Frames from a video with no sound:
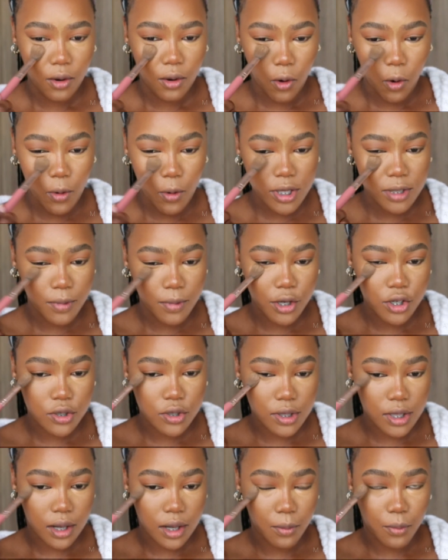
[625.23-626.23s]
Always made
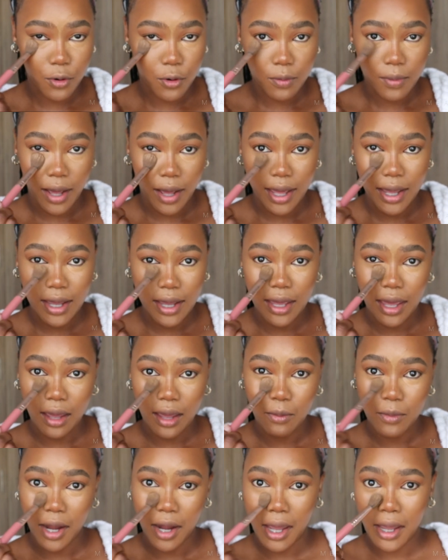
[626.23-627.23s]
sure that I brought my A
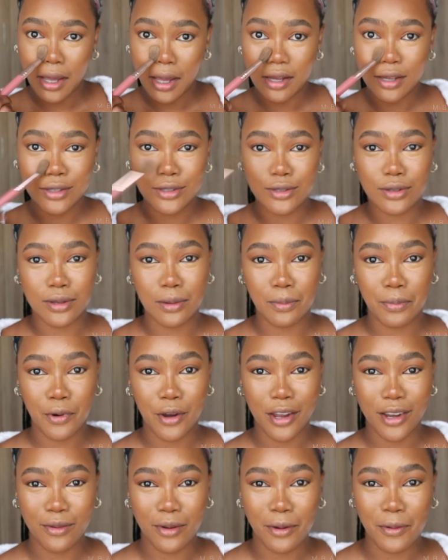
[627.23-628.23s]
game, like, to the
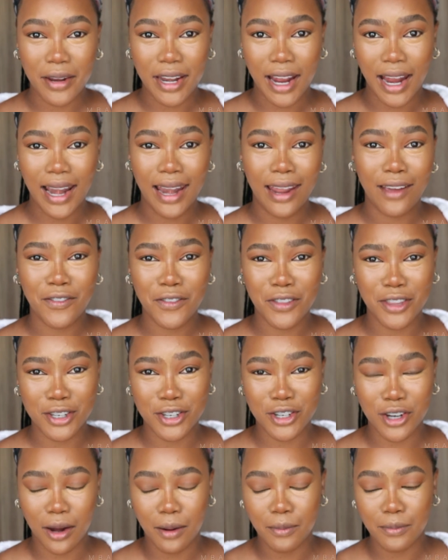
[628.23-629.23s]
point where when I left the
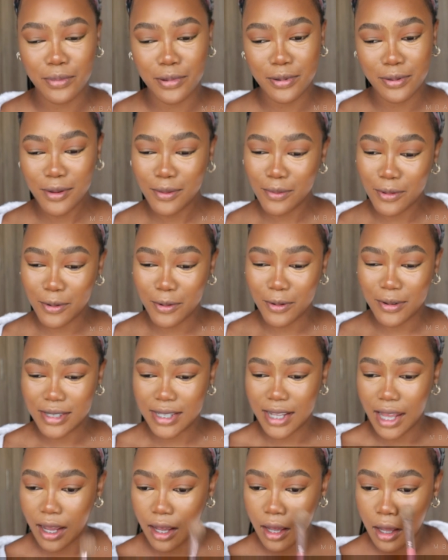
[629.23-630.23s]
job, people was
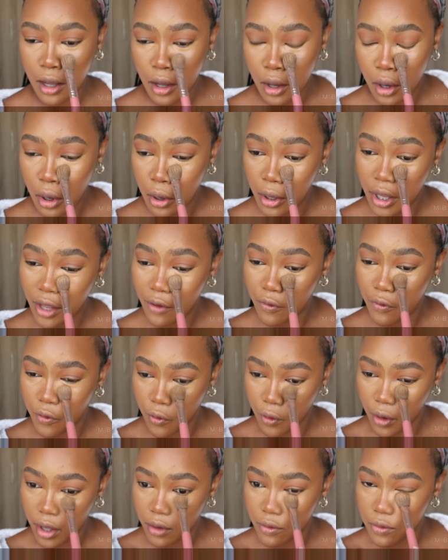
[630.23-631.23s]
like, if
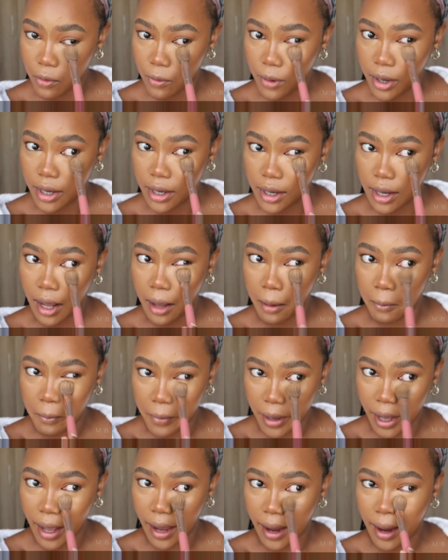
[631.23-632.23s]
you ever want to come
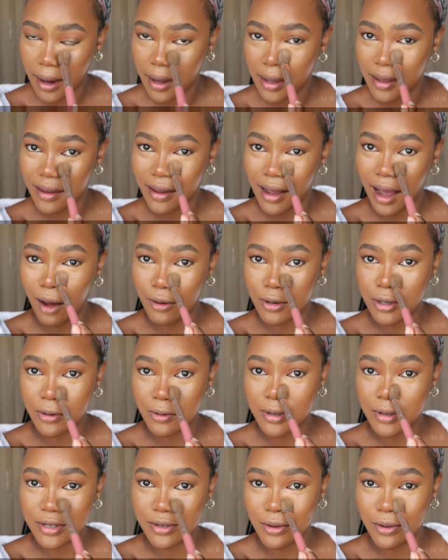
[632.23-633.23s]
back, our
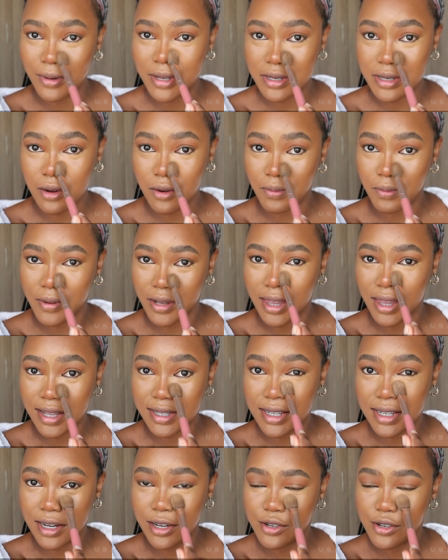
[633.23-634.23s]
door is always open.
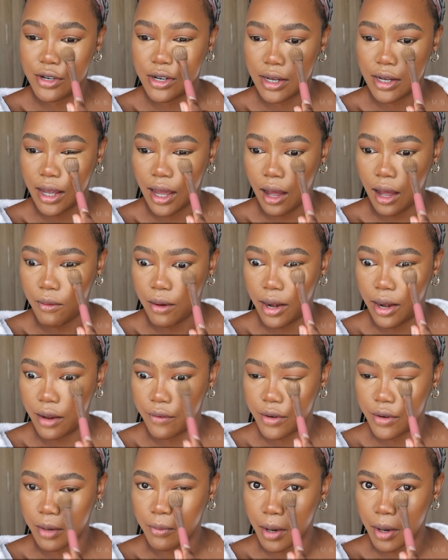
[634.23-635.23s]
That's literally how I
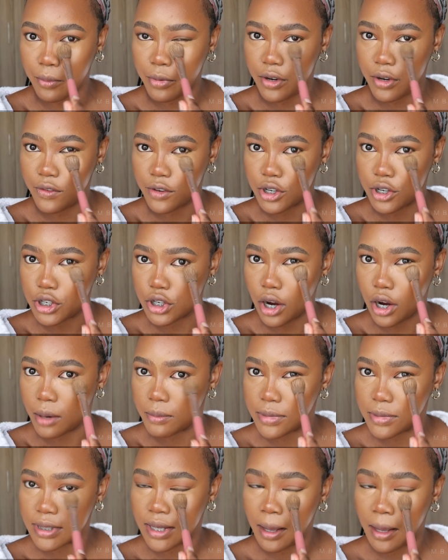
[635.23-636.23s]
left at my previous
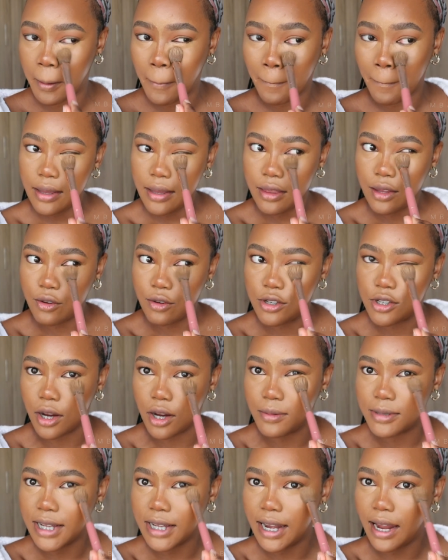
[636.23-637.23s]
jobs. In those
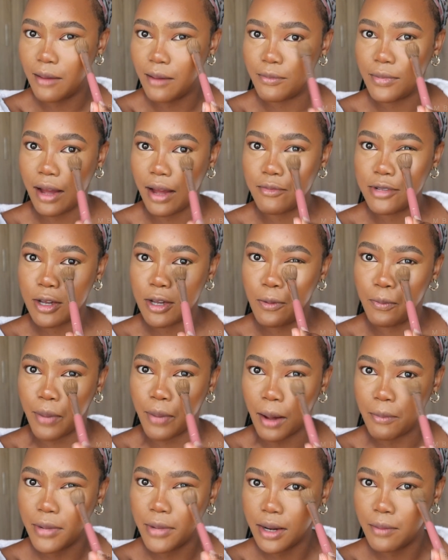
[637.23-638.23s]
jobs, and I'm so
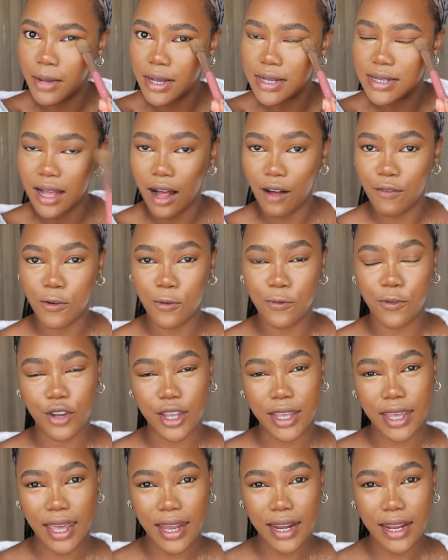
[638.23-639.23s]
bummed at myself for
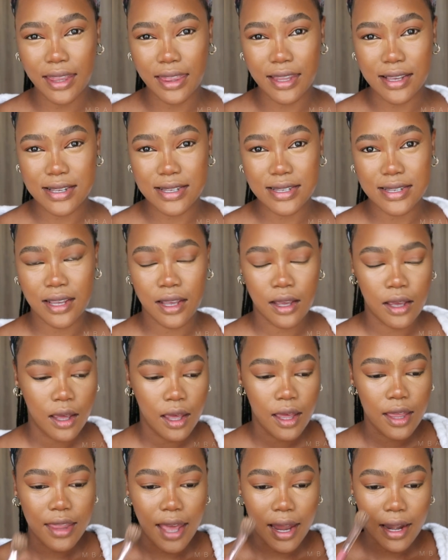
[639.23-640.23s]
forgetting this,
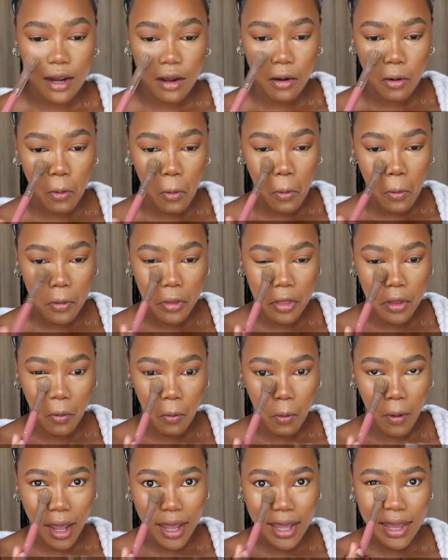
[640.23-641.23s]
that the
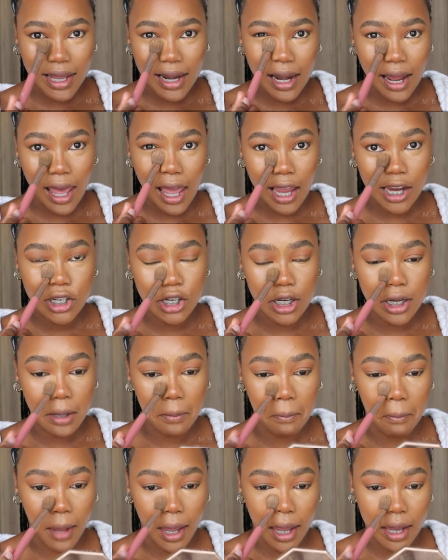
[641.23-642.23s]
way that I actually
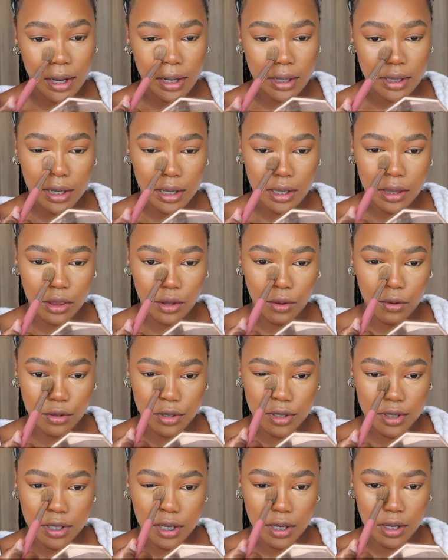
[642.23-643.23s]
made it in
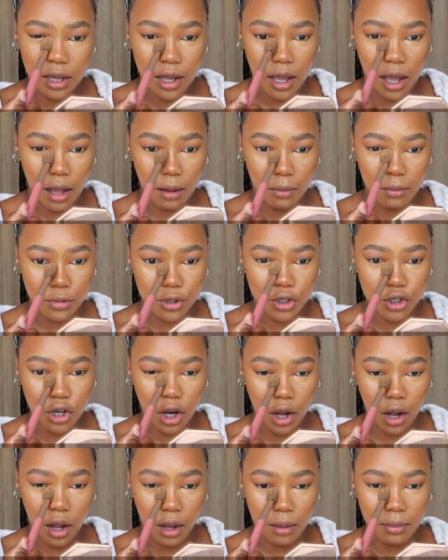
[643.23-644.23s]
those
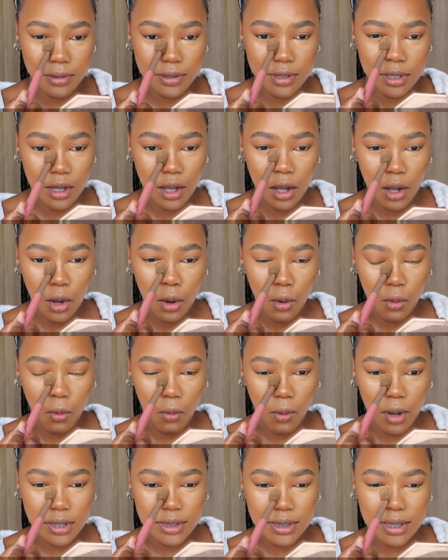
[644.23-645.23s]
jobs
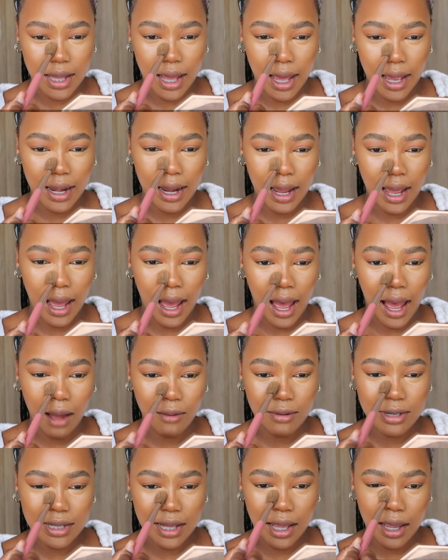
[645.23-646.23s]
was that I
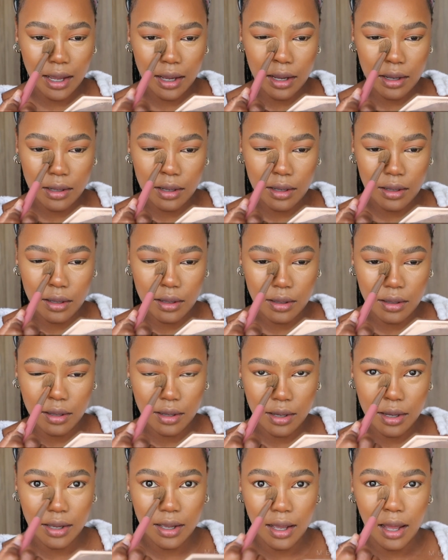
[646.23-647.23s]
was like,
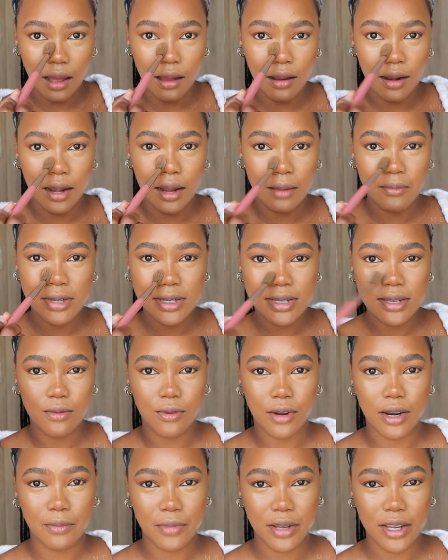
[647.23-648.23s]
let me see
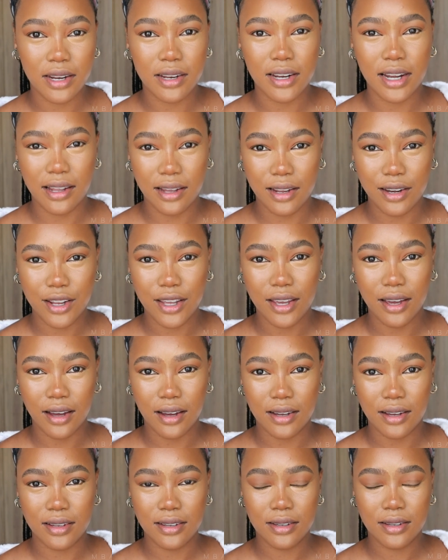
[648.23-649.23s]
what I'm gonna learn
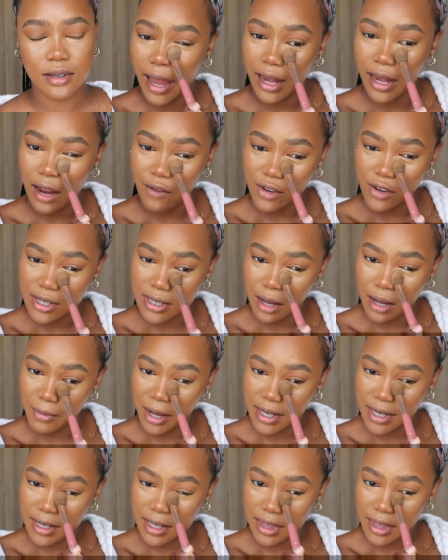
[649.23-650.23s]
here. And every time
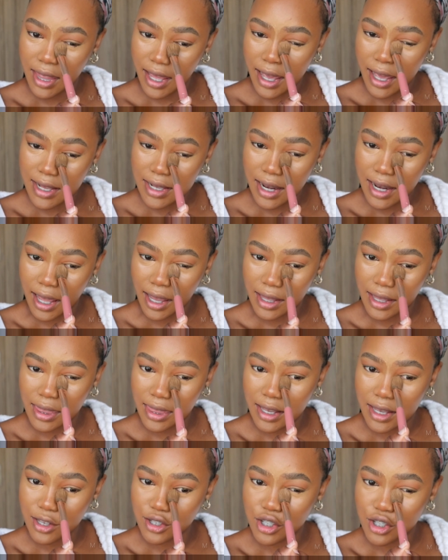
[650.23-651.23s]
I did that, like,
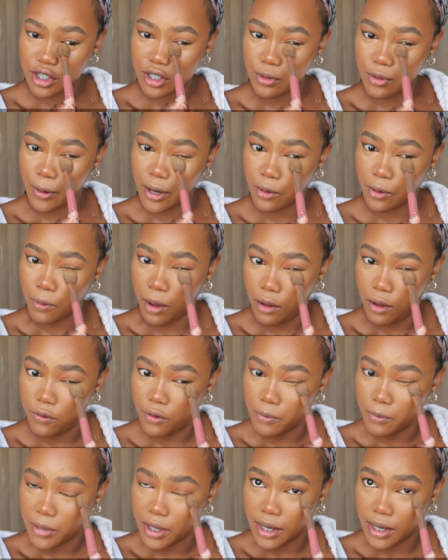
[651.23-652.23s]
things just went well
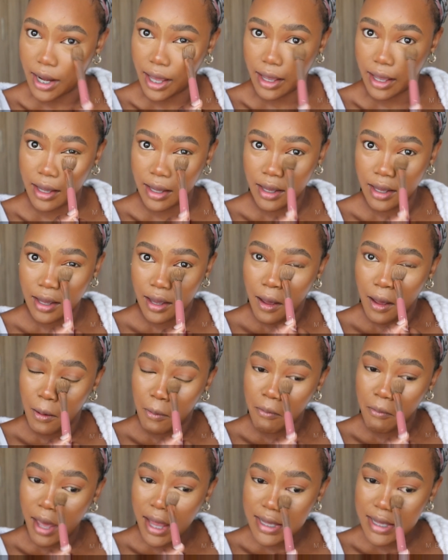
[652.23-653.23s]
for me. Like,
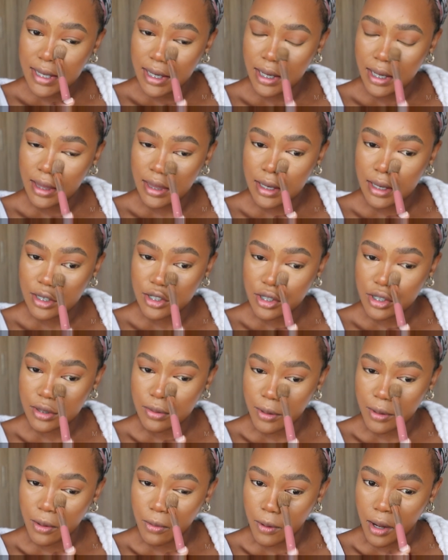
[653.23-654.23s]
mentally, things just
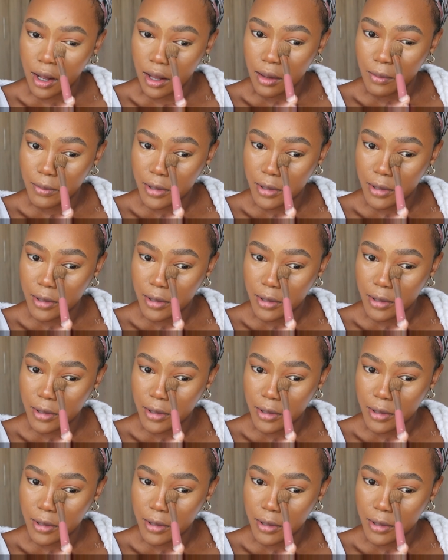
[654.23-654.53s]
went well.